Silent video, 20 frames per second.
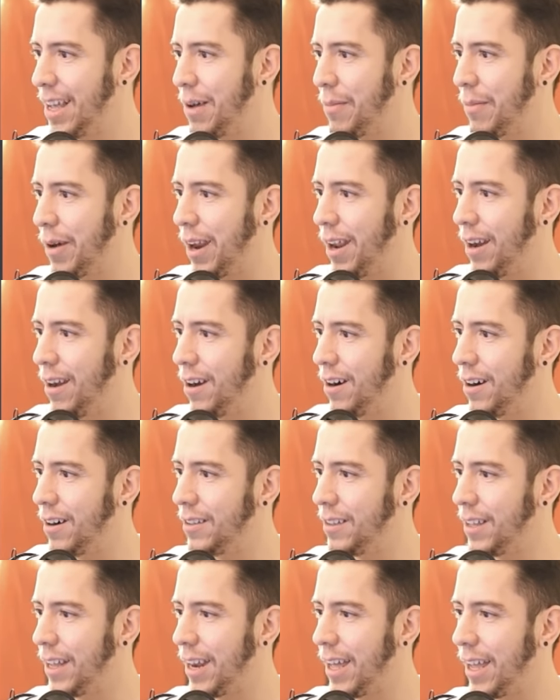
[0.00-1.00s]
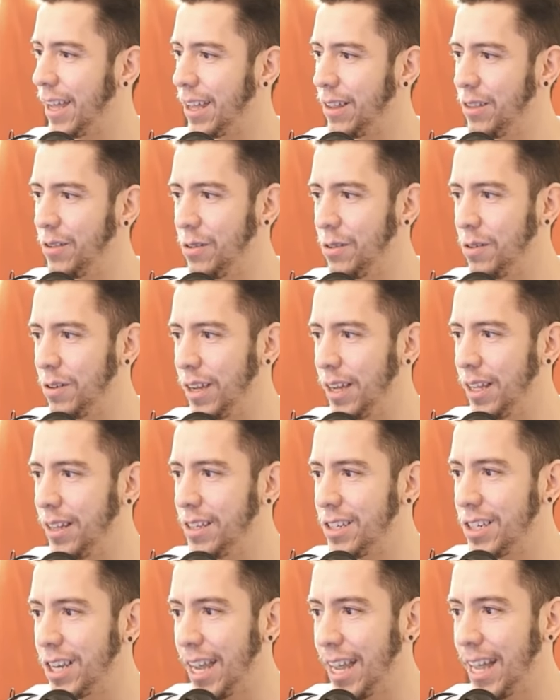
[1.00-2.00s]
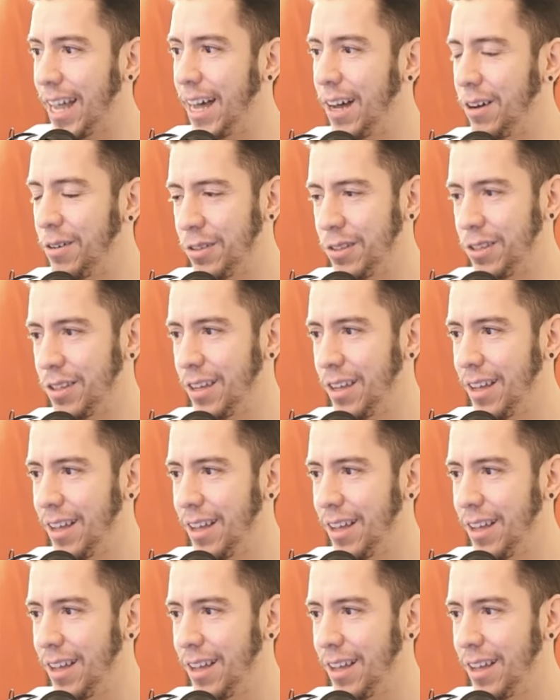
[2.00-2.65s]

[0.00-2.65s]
But I learned that I can do Git checkout,